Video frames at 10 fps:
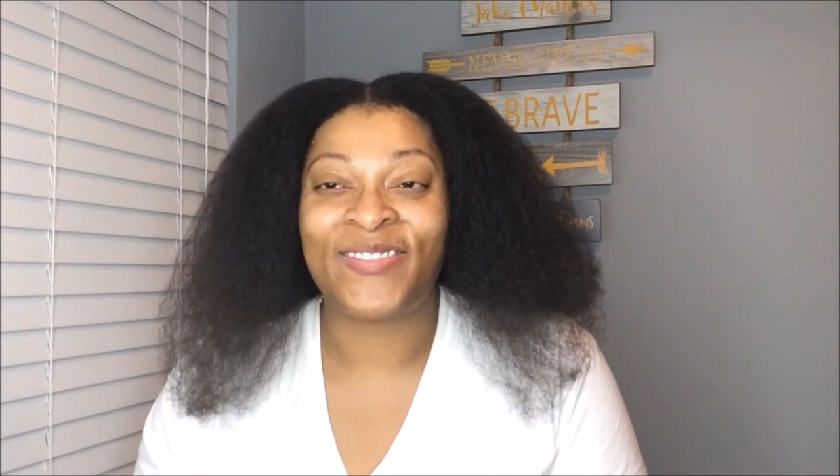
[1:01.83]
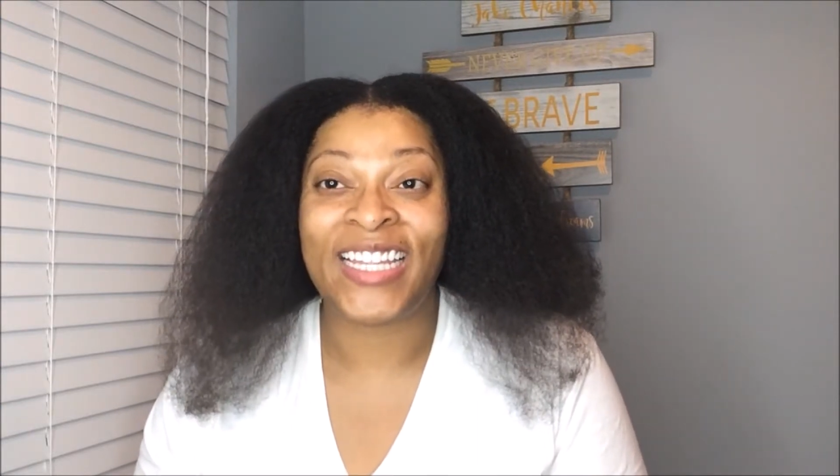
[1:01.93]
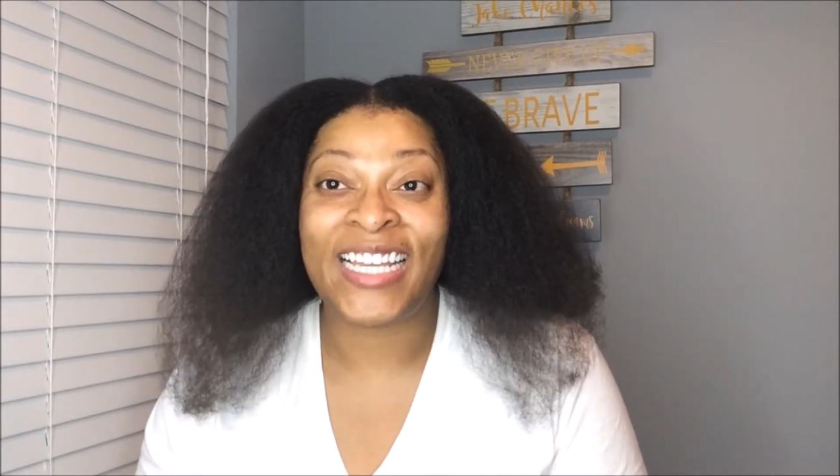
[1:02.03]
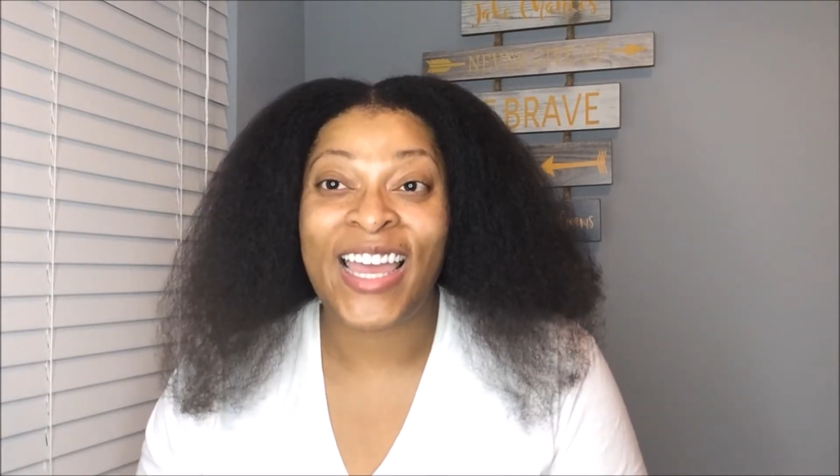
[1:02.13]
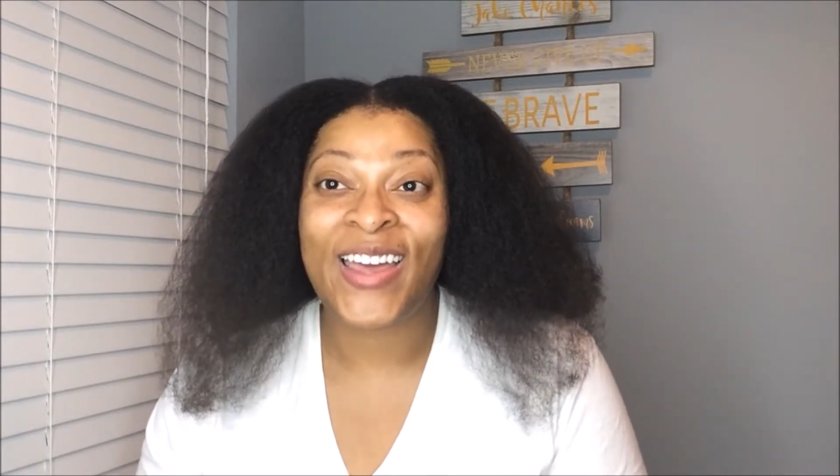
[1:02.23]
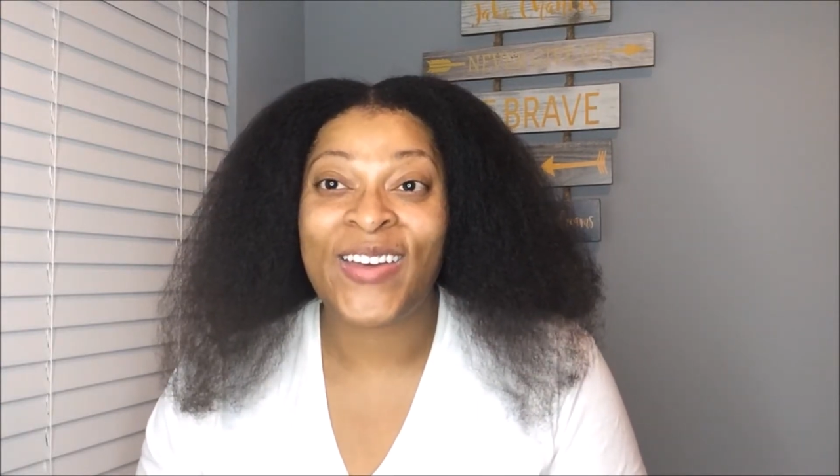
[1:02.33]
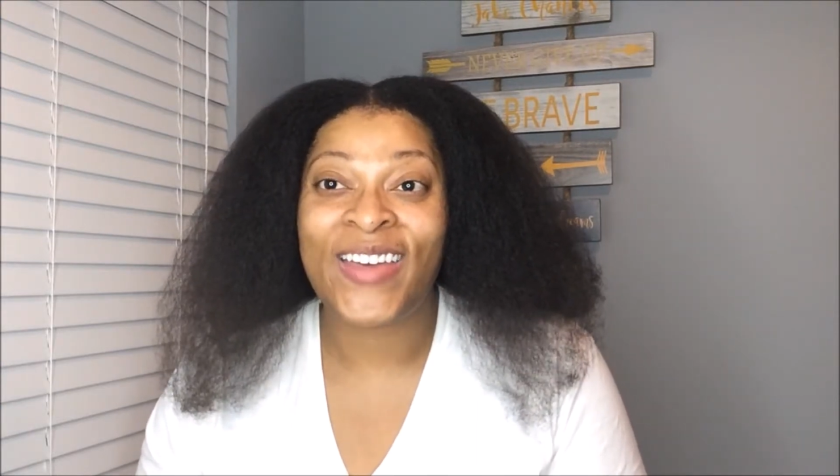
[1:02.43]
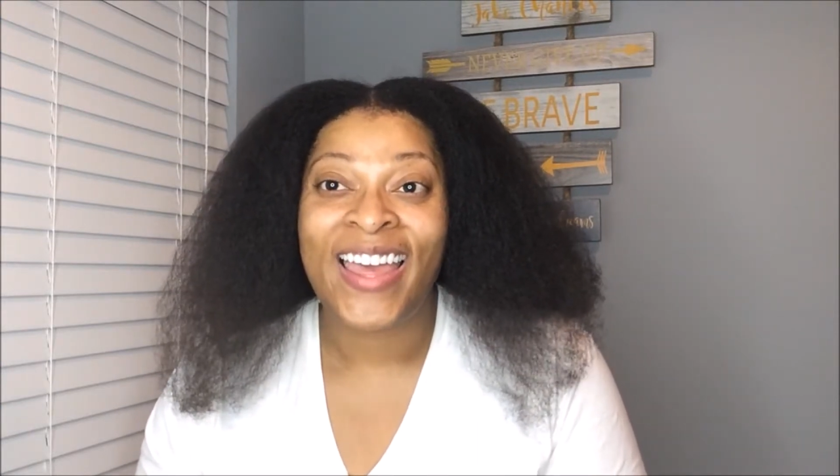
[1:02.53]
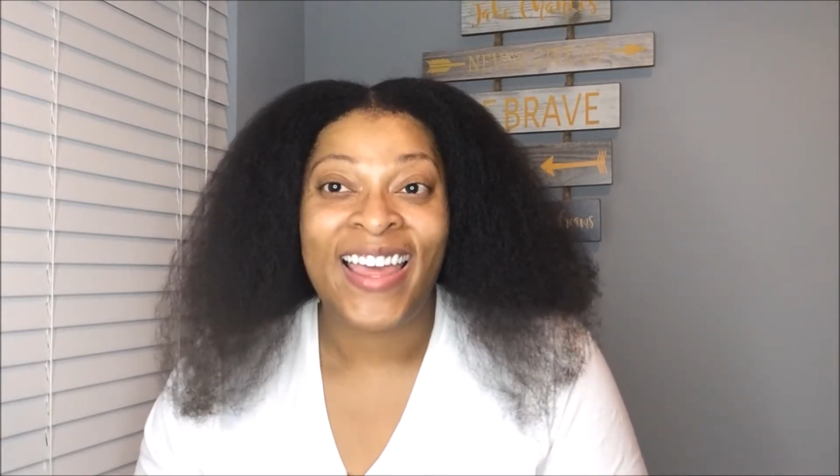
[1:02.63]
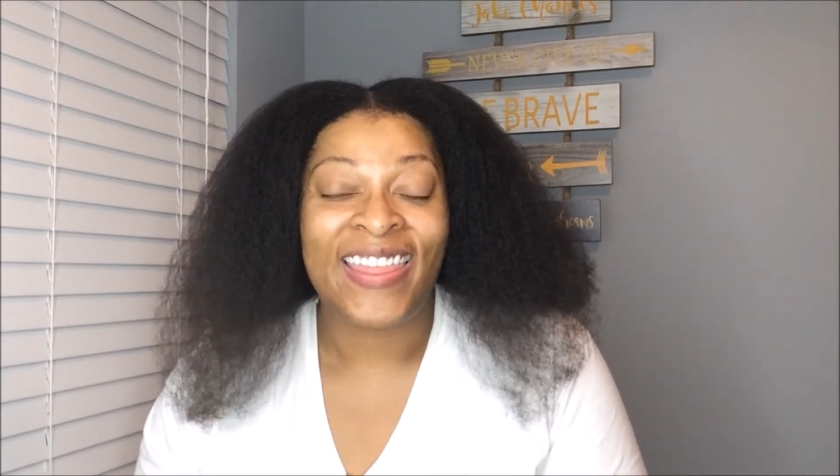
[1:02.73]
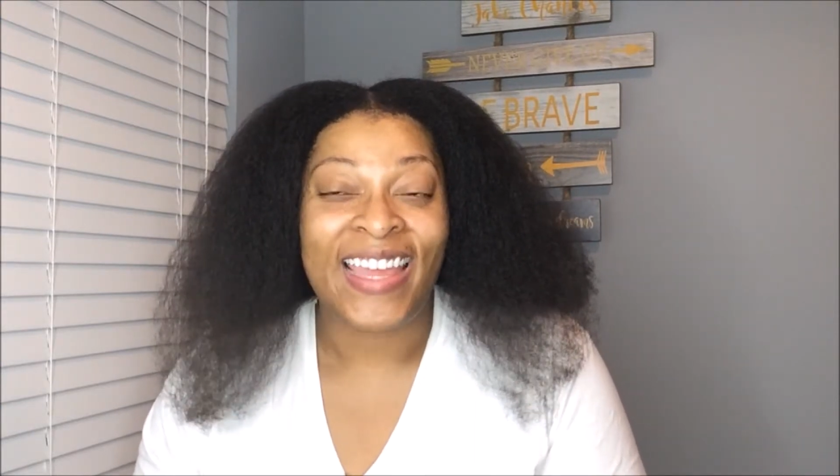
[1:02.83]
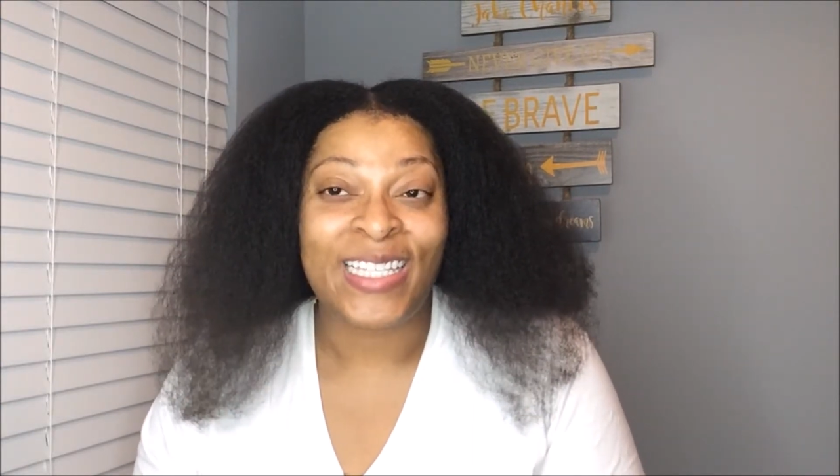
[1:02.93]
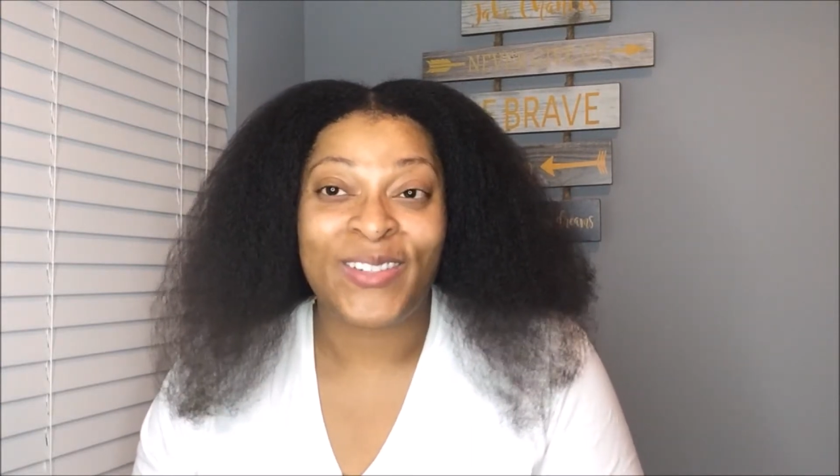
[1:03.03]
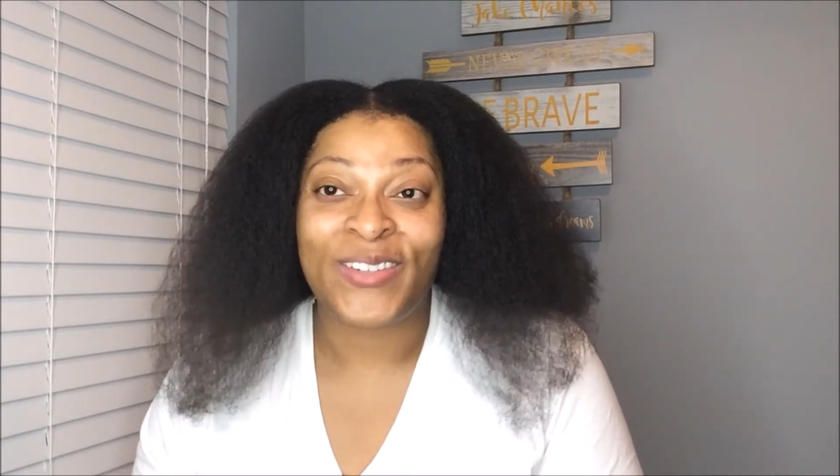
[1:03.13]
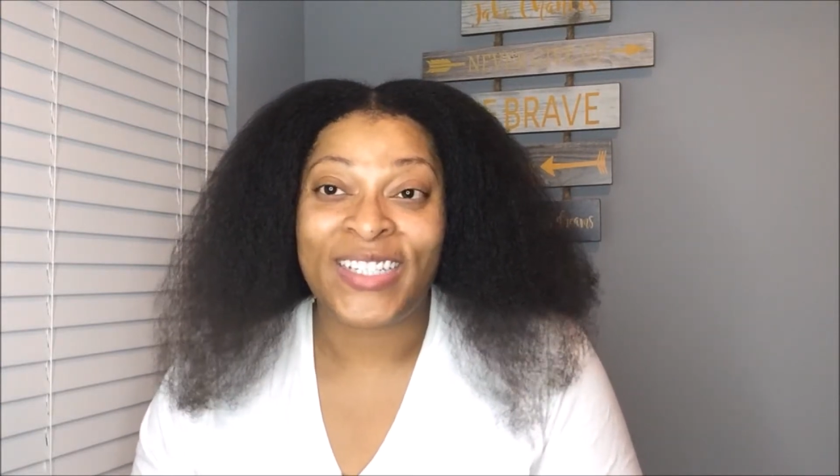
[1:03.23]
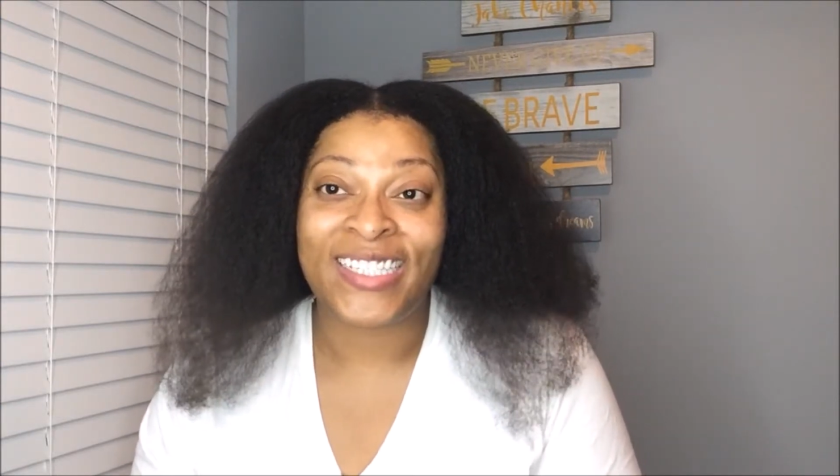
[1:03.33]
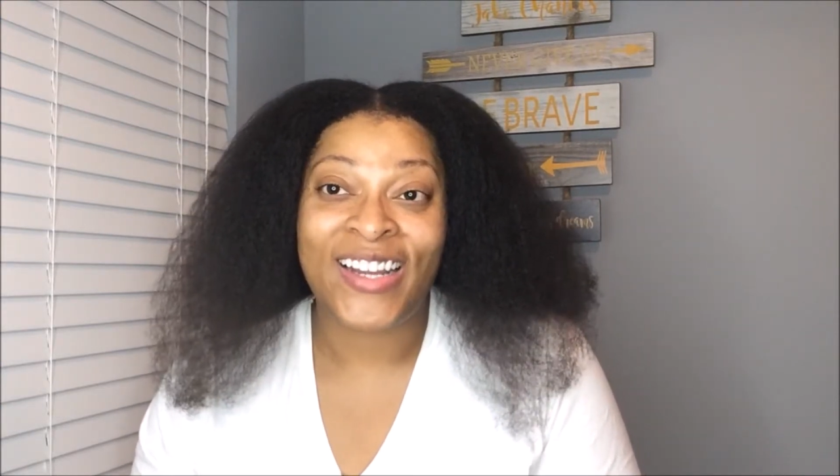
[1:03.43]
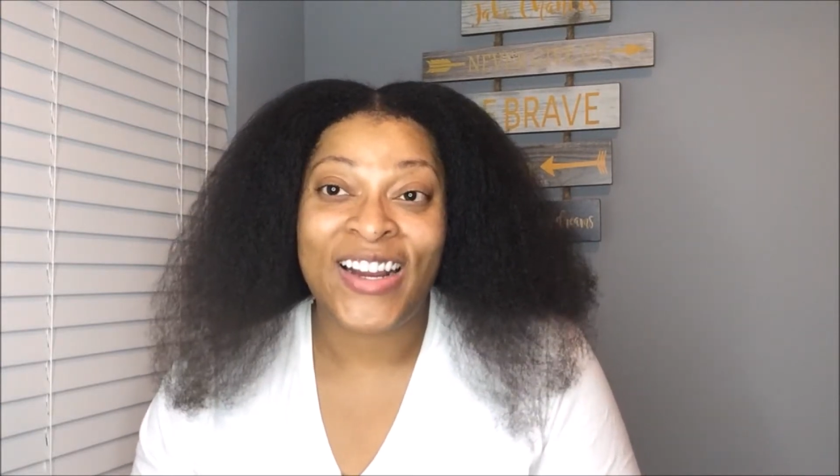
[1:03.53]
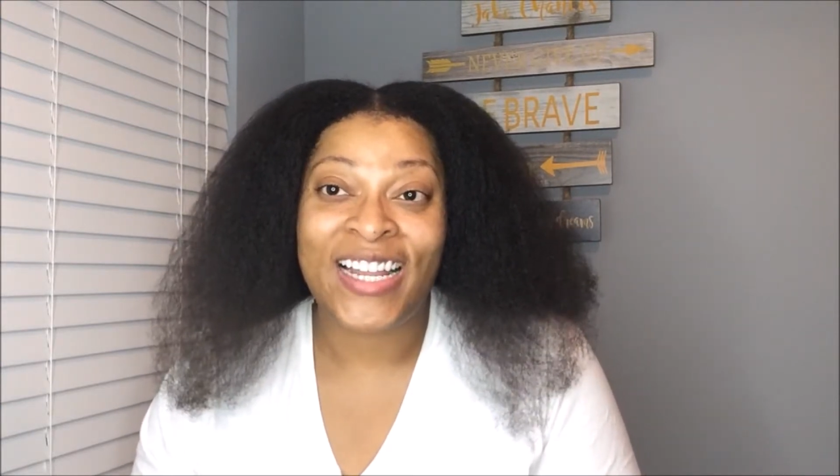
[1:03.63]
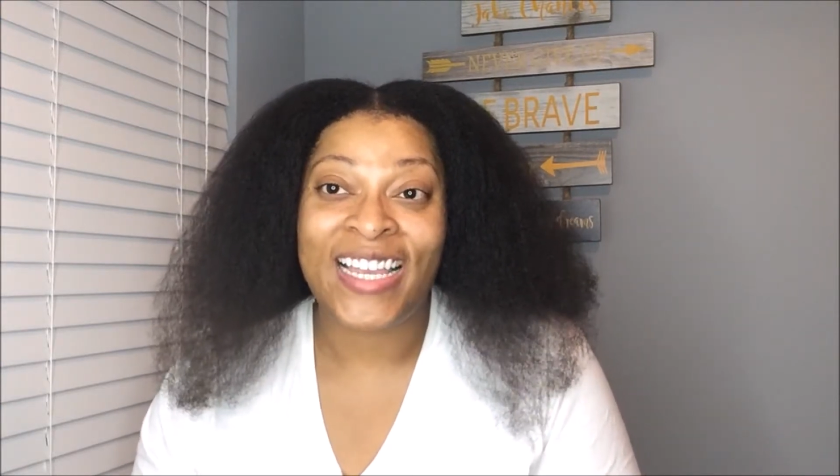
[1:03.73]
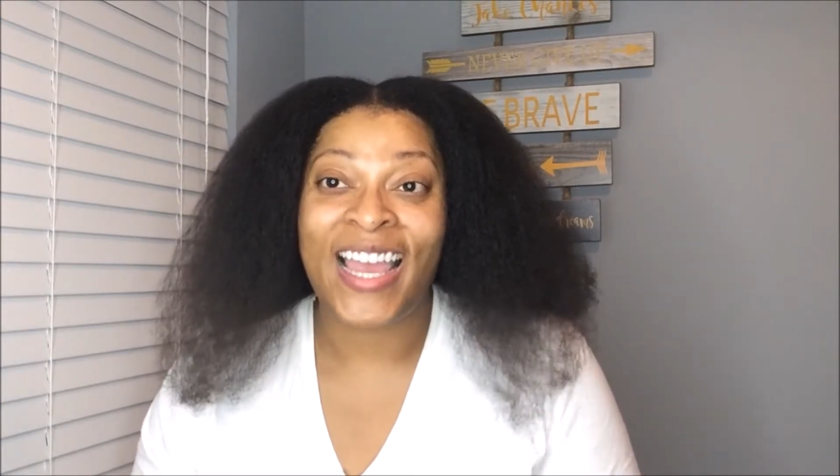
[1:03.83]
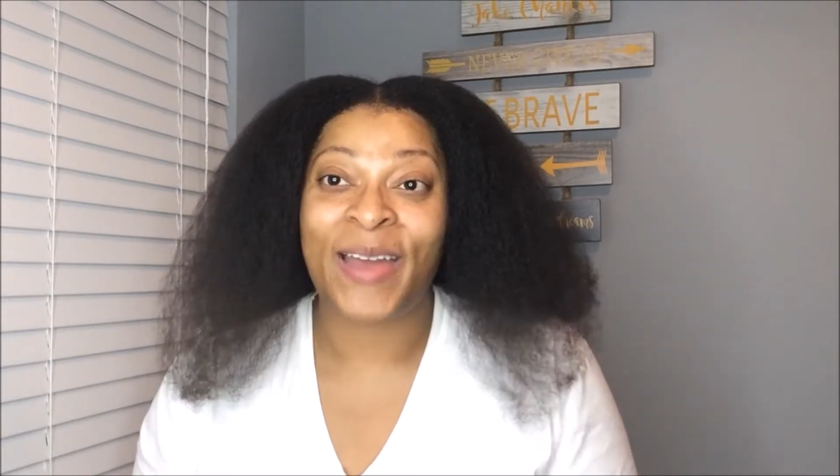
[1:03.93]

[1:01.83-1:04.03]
video. Thanks for returning.